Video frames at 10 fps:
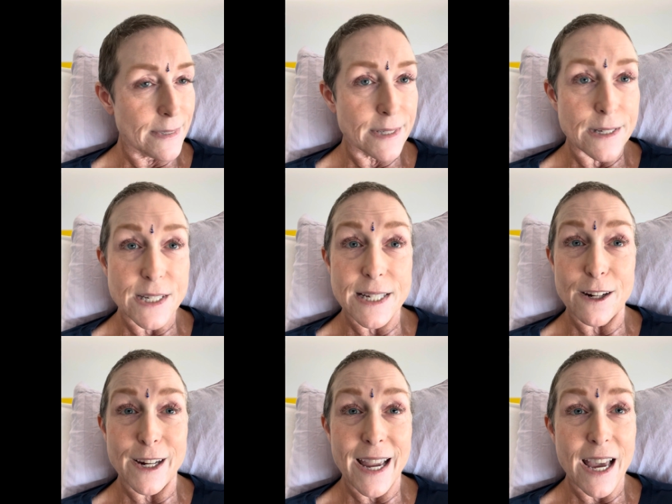
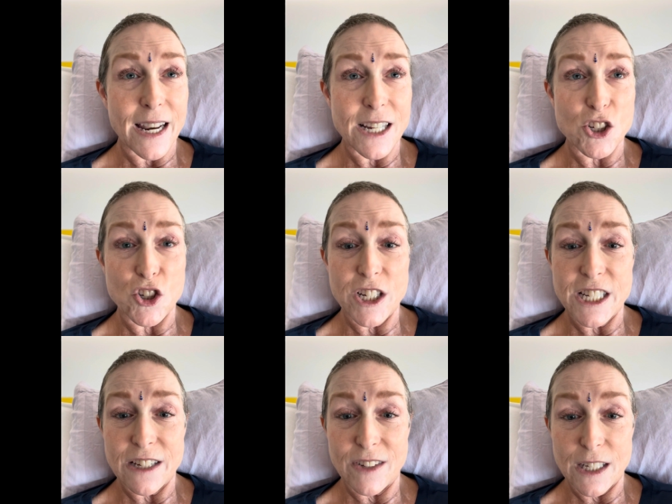staring at
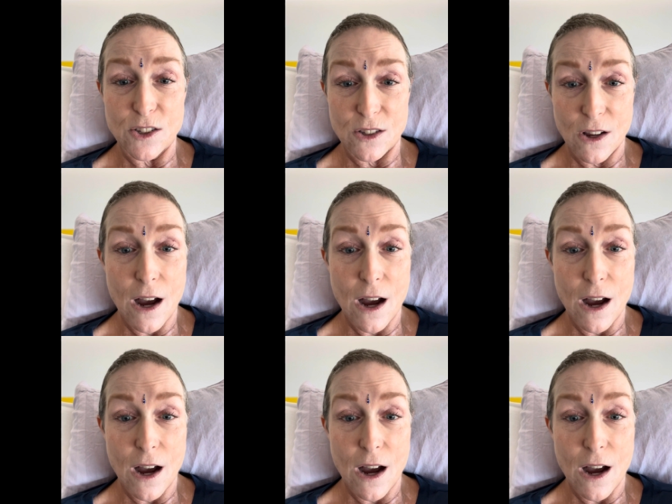HGTVs.